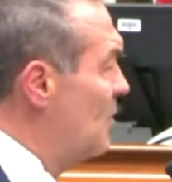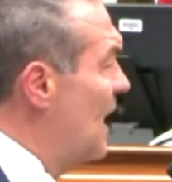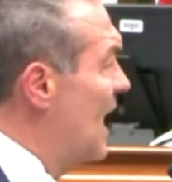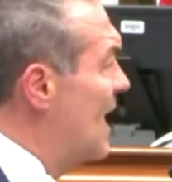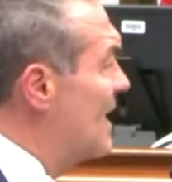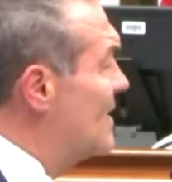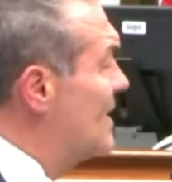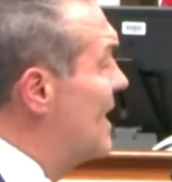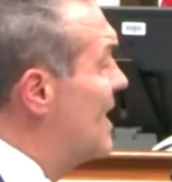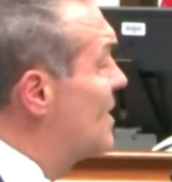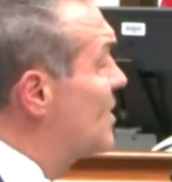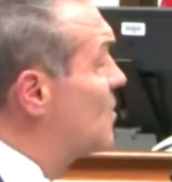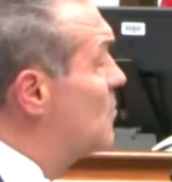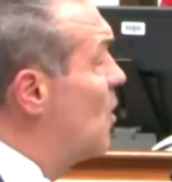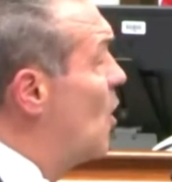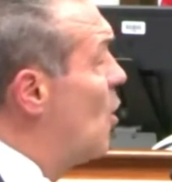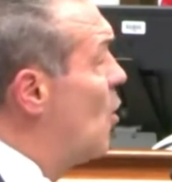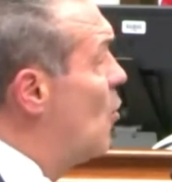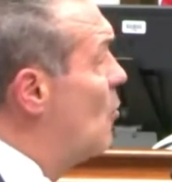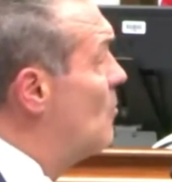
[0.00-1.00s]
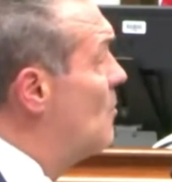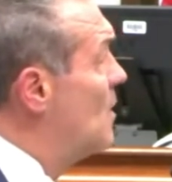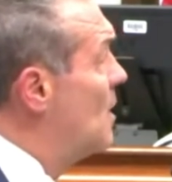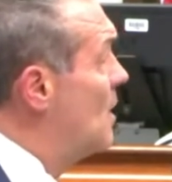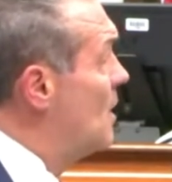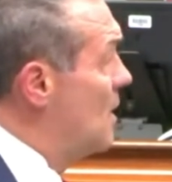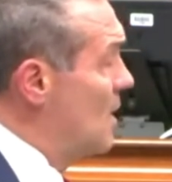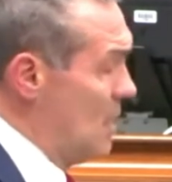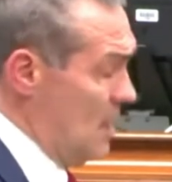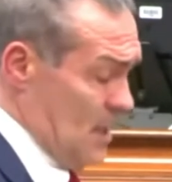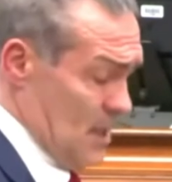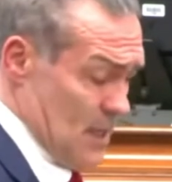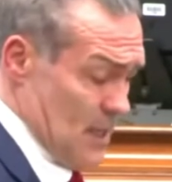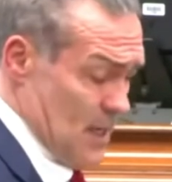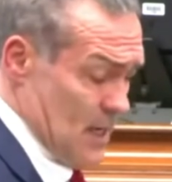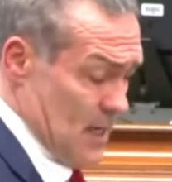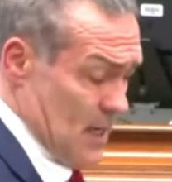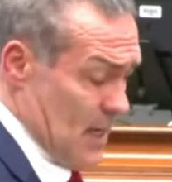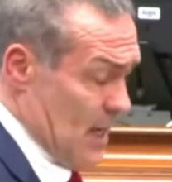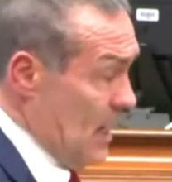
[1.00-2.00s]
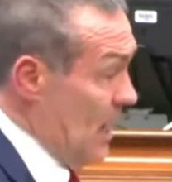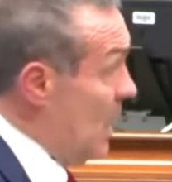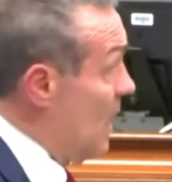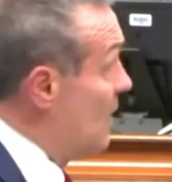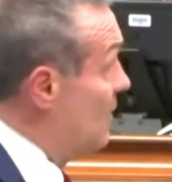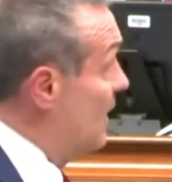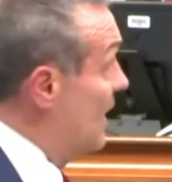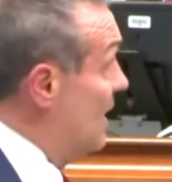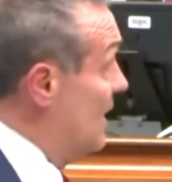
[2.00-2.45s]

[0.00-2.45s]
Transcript: Black takes them home. They